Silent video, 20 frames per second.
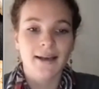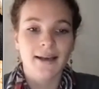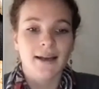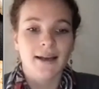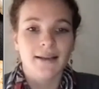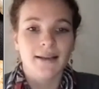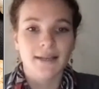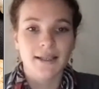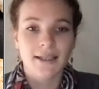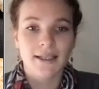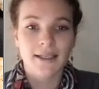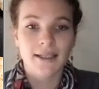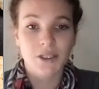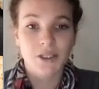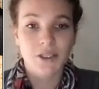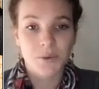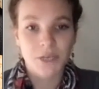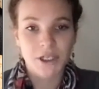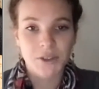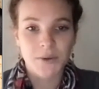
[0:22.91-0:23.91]
The
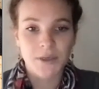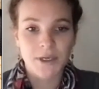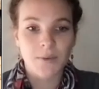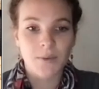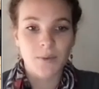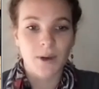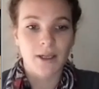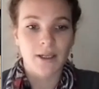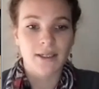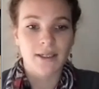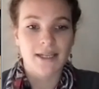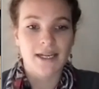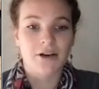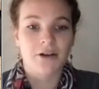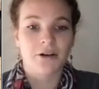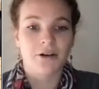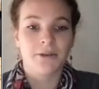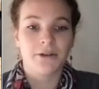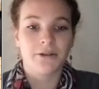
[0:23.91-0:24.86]
2021 Sacramento